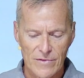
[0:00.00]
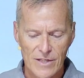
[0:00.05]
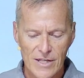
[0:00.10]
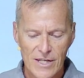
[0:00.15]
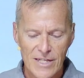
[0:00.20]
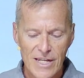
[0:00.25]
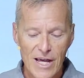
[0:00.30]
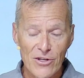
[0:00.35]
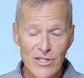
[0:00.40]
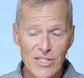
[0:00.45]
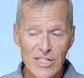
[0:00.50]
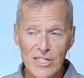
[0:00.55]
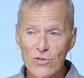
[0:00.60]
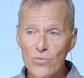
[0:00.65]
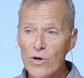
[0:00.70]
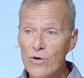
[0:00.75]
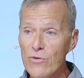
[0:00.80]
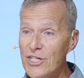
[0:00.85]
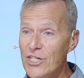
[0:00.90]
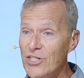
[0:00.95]
Now, this is
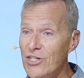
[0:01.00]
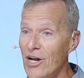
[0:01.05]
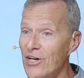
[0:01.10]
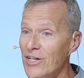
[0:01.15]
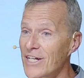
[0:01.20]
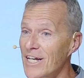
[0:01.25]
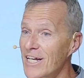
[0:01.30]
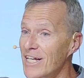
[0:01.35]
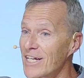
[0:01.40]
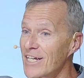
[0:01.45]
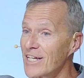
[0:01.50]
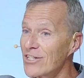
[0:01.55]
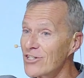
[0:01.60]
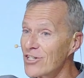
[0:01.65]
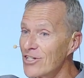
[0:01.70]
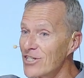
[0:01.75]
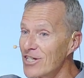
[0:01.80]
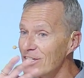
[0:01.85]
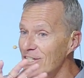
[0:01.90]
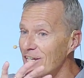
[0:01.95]
where we start getting
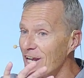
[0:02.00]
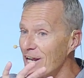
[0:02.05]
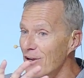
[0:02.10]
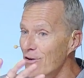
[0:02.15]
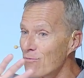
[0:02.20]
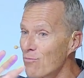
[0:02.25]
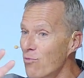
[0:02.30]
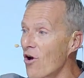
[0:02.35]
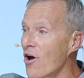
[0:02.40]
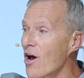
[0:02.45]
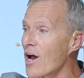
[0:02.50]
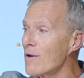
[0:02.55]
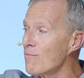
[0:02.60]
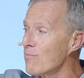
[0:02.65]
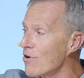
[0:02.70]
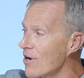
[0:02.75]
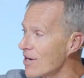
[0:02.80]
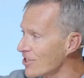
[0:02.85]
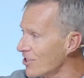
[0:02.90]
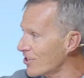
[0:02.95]
into these kind of broad
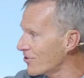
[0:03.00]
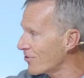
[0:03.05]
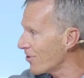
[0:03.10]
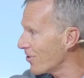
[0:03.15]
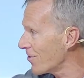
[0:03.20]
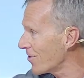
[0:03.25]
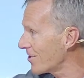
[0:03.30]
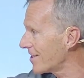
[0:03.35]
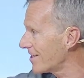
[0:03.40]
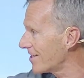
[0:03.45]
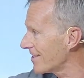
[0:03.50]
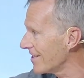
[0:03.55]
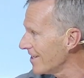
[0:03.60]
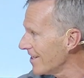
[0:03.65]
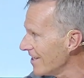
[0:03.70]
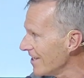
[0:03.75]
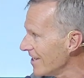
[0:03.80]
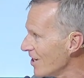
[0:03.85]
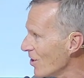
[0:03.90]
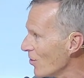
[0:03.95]
brushstrokes,
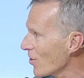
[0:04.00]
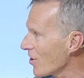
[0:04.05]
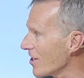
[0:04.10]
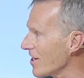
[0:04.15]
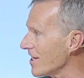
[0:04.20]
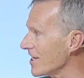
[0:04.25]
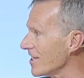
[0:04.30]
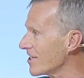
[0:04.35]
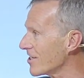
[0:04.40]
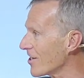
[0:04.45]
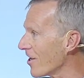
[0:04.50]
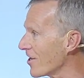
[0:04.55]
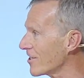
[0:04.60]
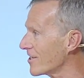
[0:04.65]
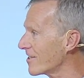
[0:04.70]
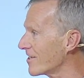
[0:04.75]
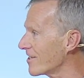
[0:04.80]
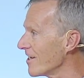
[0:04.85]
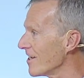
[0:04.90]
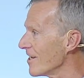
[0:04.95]
where he
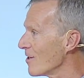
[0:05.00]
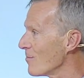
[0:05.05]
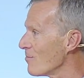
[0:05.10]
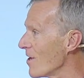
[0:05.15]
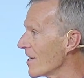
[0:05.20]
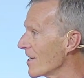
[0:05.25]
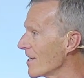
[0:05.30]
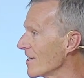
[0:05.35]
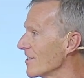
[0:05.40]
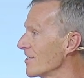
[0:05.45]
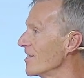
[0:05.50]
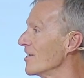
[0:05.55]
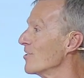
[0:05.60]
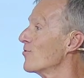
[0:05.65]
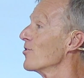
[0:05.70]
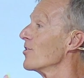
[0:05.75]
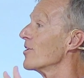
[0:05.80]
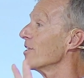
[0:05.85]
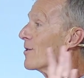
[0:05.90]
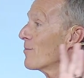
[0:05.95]
starts making
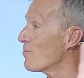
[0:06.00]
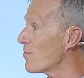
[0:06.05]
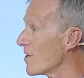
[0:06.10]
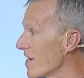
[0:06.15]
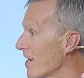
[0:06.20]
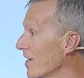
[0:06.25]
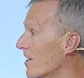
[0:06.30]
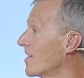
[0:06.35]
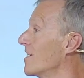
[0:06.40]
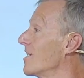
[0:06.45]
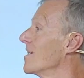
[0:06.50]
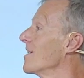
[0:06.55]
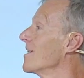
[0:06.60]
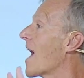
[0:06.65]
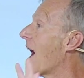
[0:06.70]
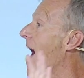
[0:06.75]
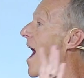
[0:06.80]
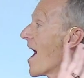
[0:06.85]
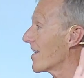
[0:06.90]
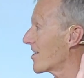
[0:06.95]
these really big
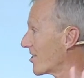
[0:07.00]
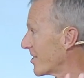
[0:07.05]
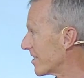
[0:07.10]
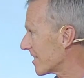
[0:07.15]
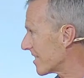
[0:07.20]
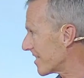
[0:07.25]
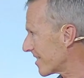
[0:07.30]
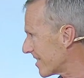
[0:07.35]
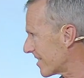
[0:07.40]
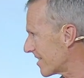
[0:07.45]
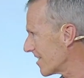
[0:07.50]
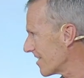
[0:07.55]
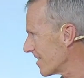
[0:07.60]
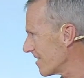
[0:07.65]
asks.